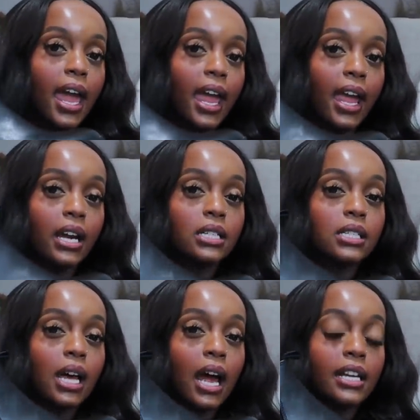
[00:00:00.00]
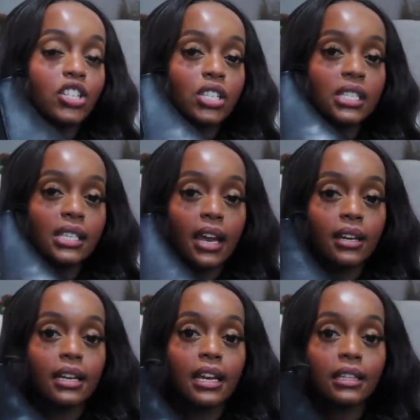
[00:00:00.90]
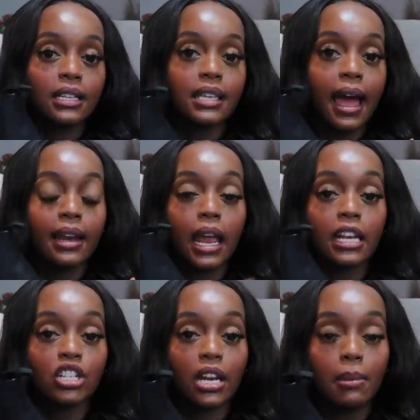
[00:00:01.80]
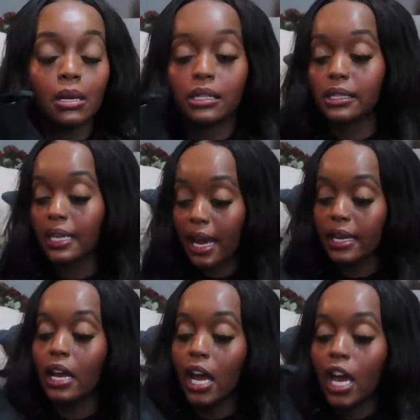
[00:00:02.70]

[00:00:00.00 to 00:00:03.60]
and I just decided to get these at H&M instead.